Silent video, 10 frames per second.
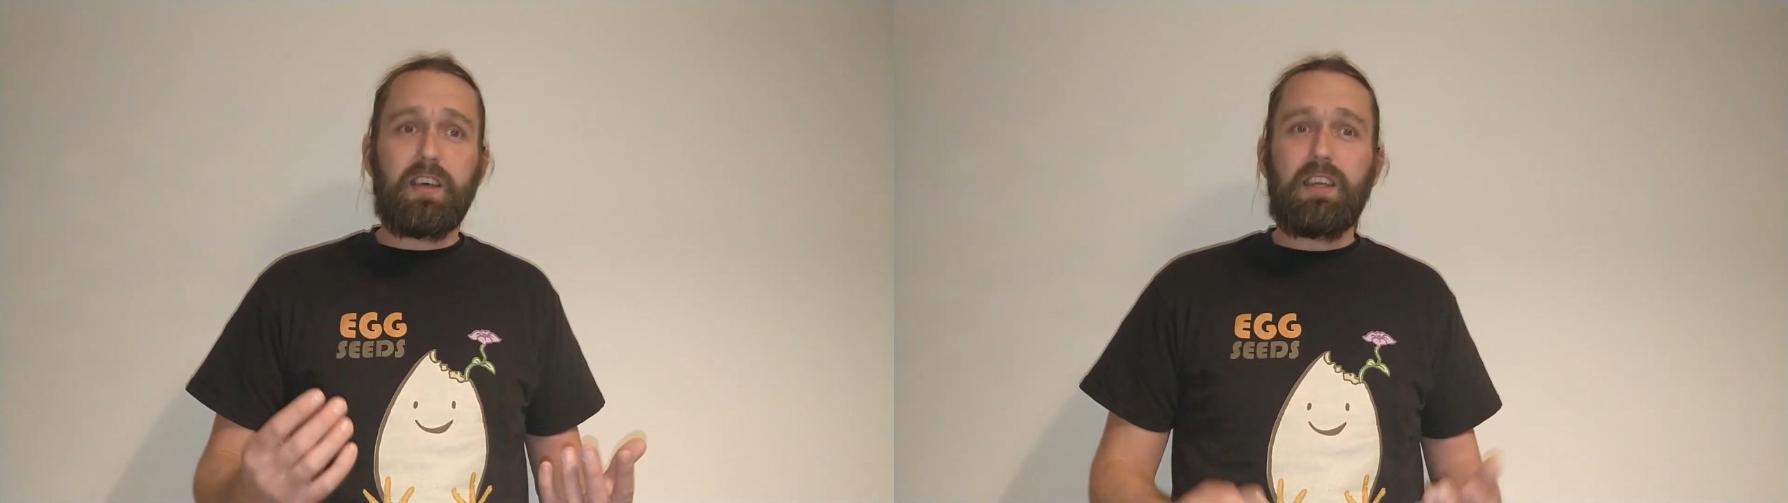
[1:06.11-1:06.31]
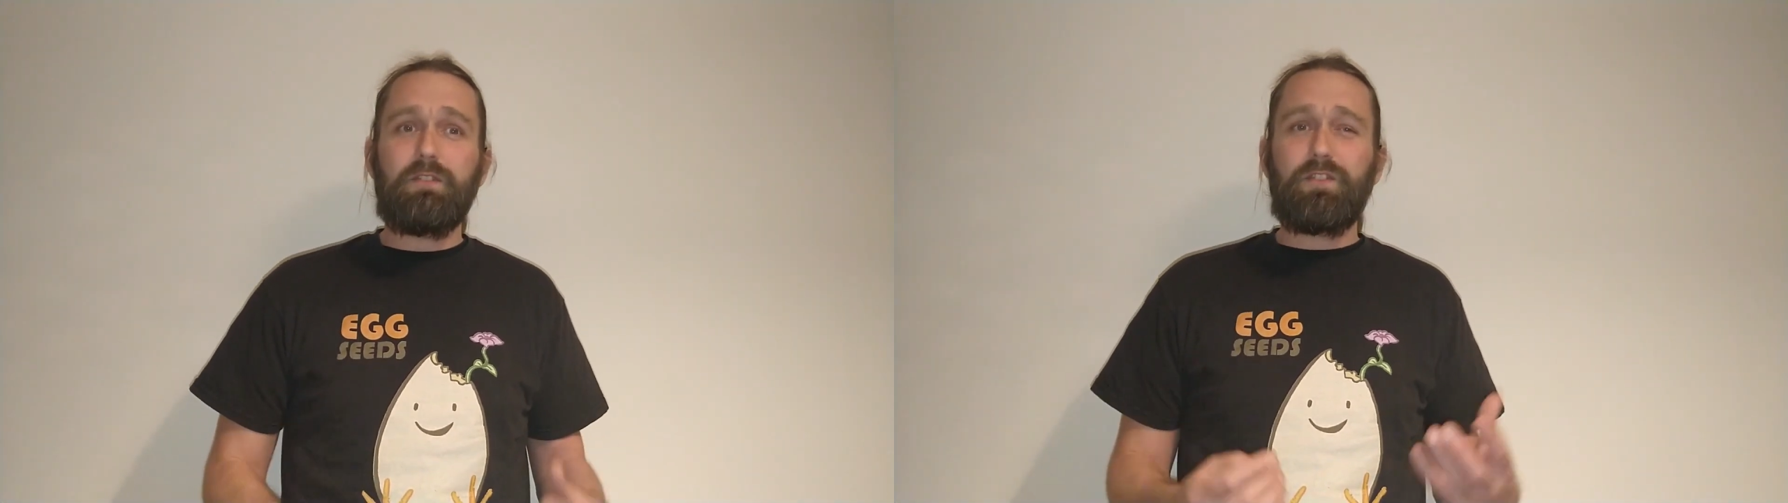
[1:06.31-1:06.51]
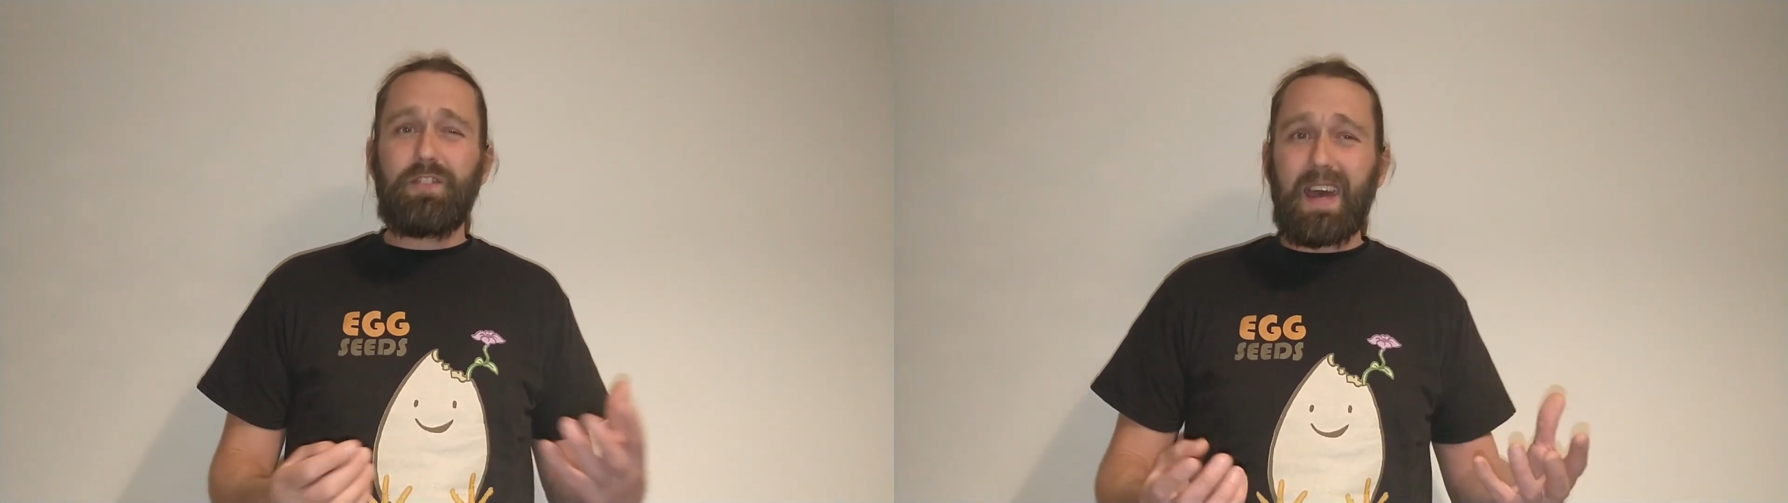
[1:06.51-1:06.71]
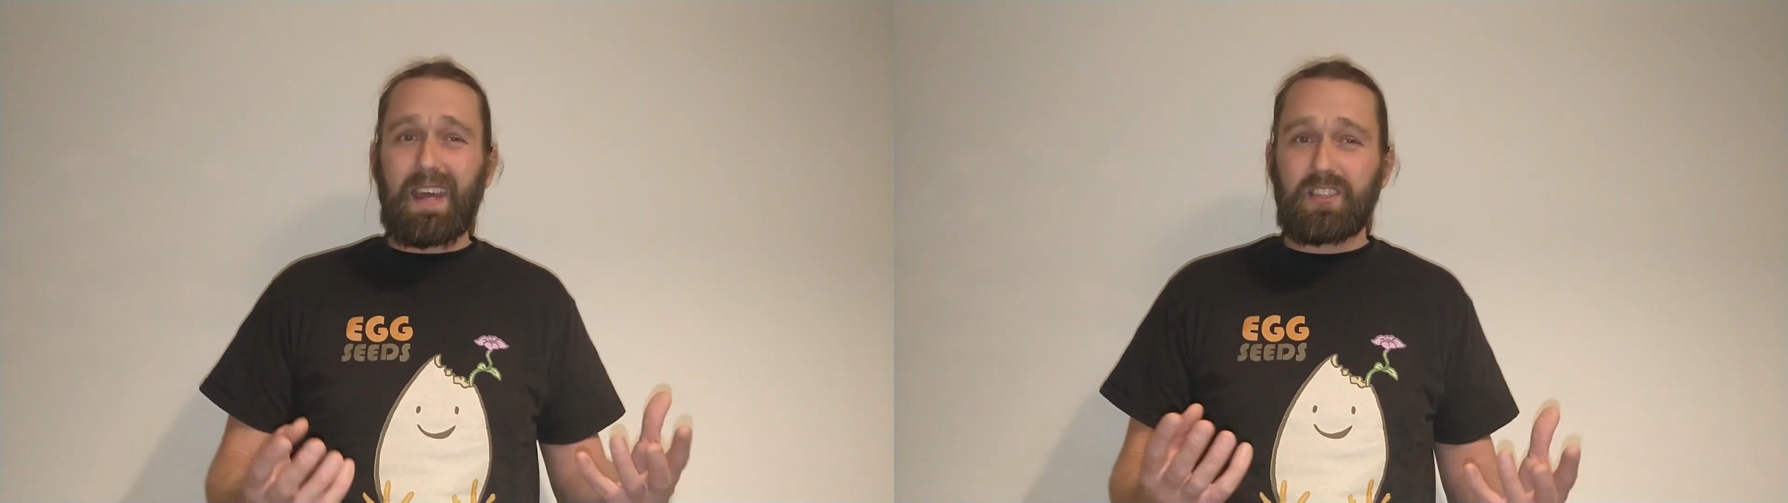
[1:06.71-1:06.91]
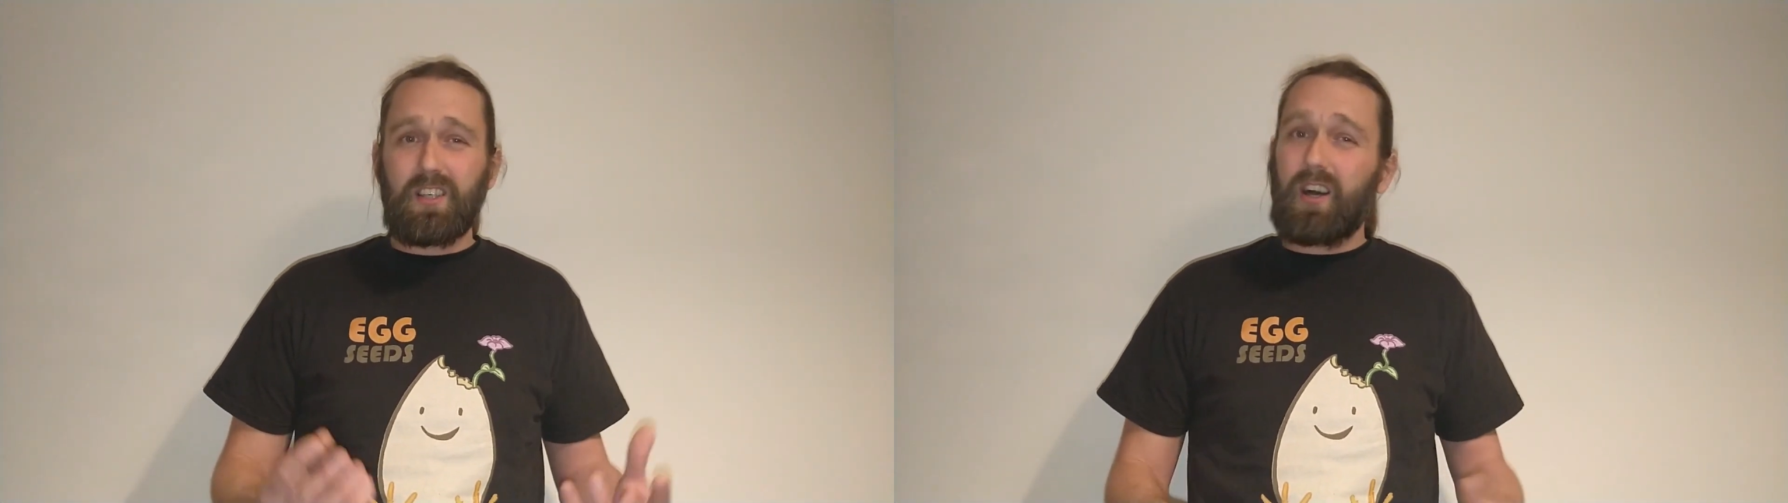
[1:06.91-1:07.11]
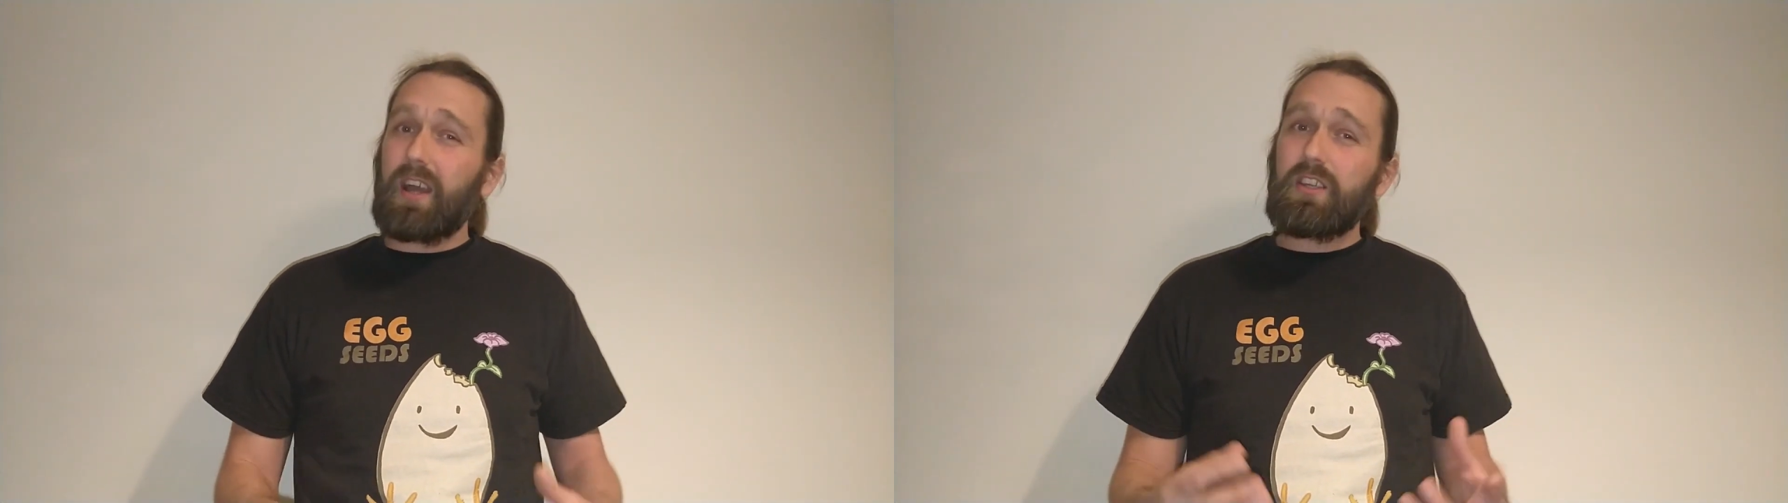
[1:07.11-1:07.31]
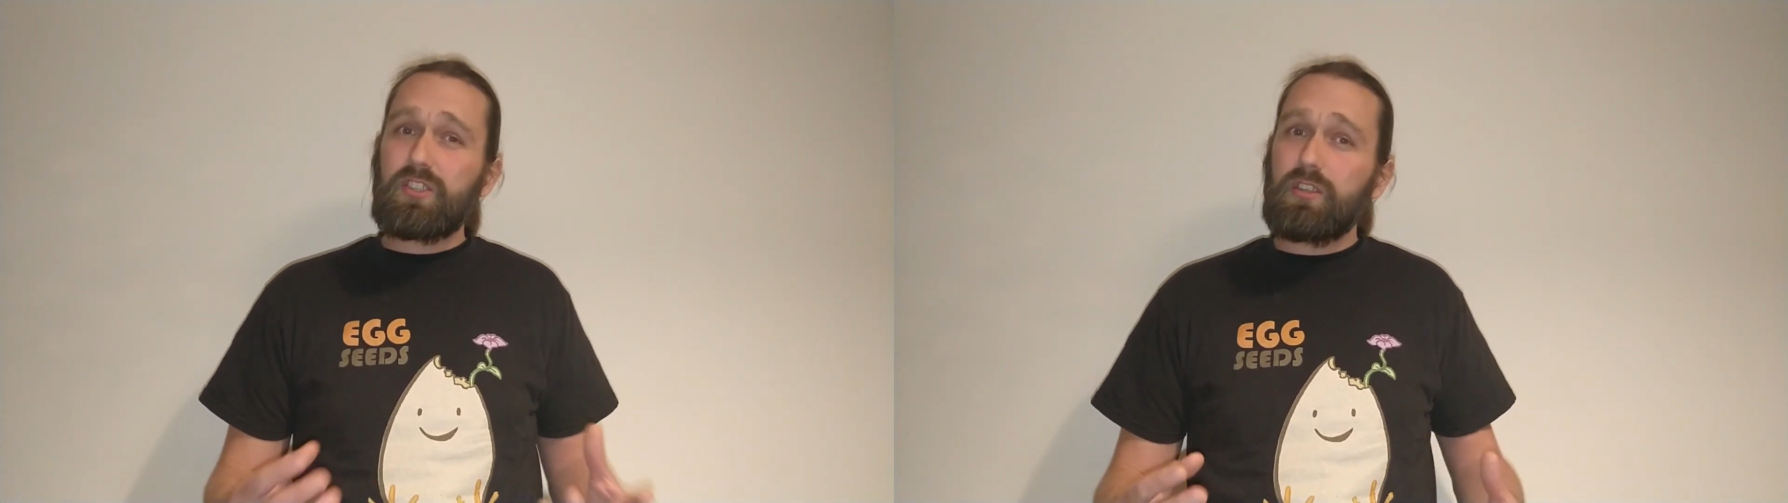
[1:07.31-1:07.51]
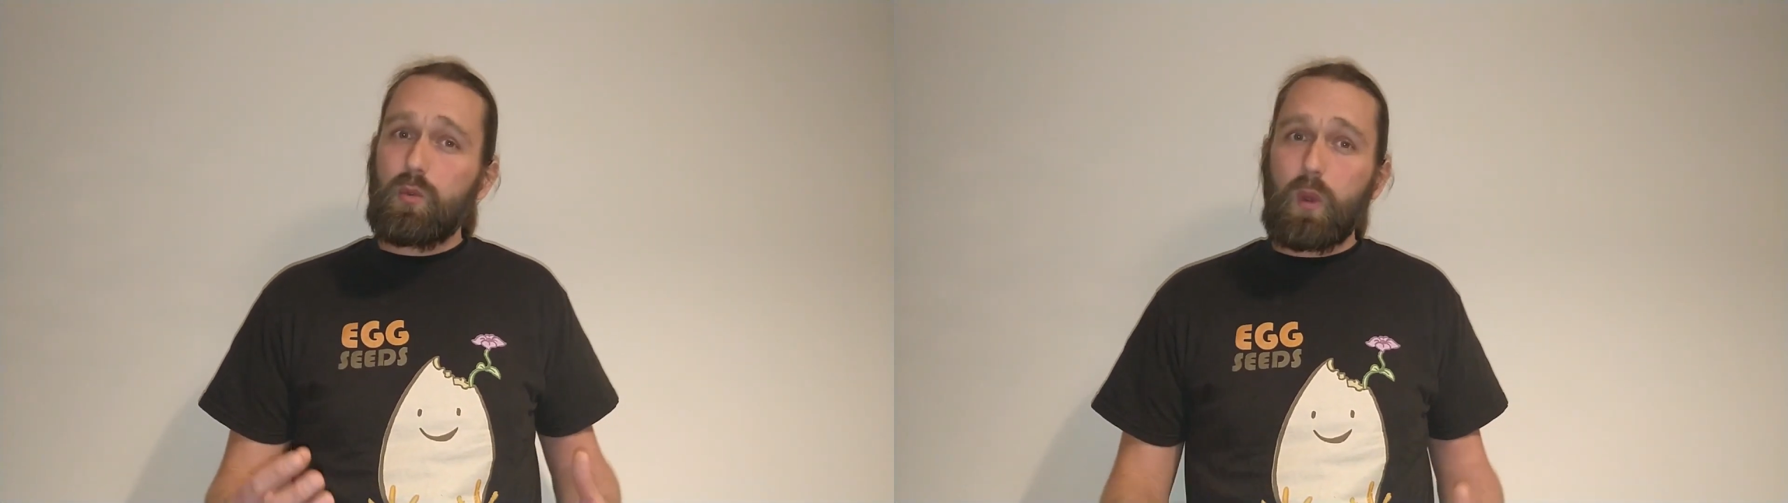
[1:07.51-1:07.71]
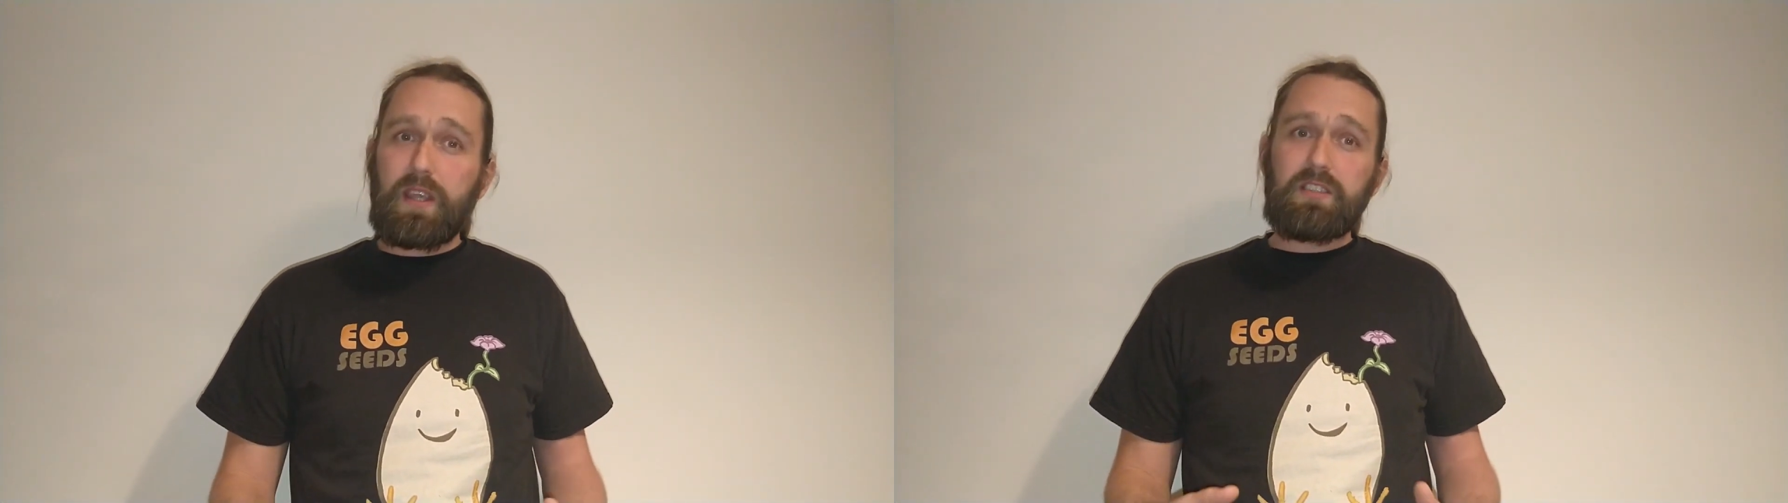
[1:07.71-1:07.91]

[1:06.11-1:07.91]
In fact, I can show you ways